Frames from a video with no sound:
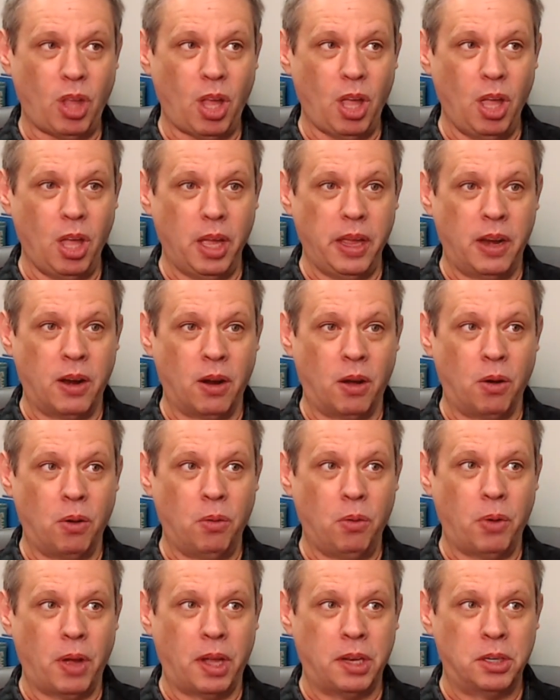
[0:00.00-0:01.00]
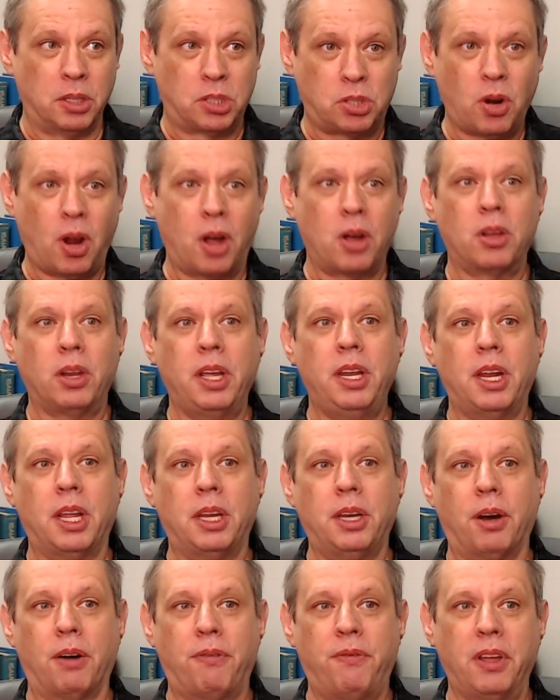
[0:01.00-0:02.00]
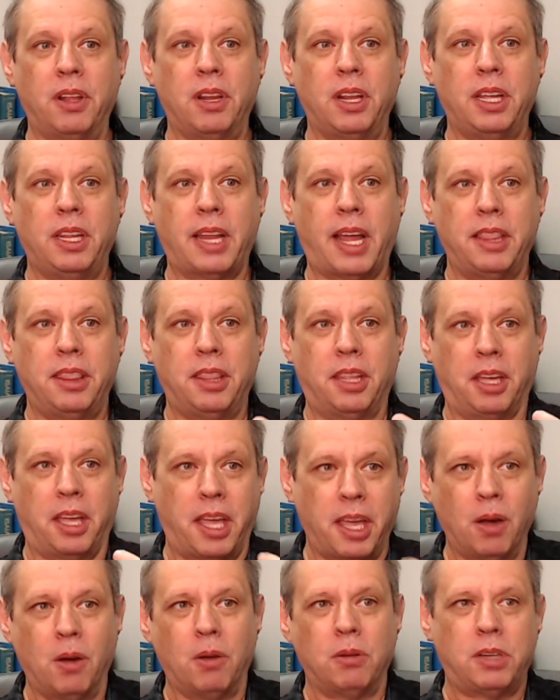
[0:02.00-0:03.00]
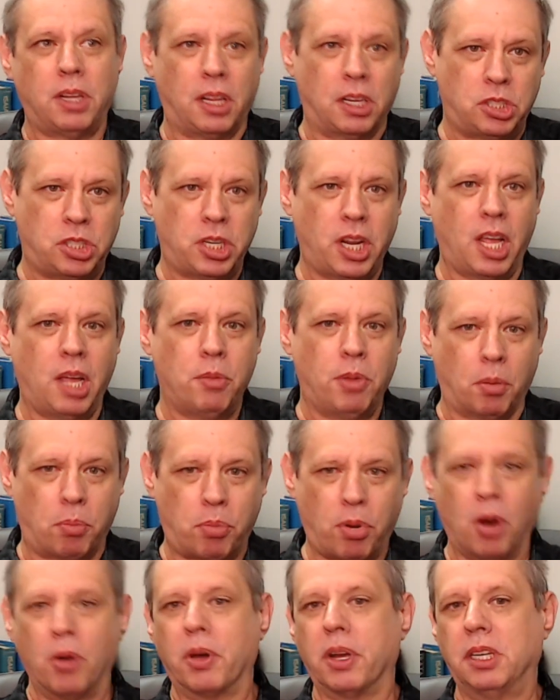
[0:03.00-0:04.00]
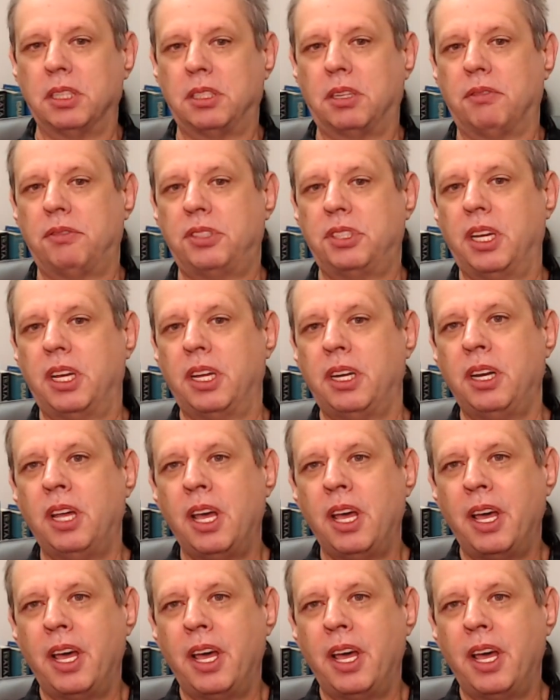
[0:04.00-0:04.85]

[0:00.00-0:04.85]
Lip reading: you know, and you're struggling and you're feeling that the guilt and the shame and the brokenness of sin,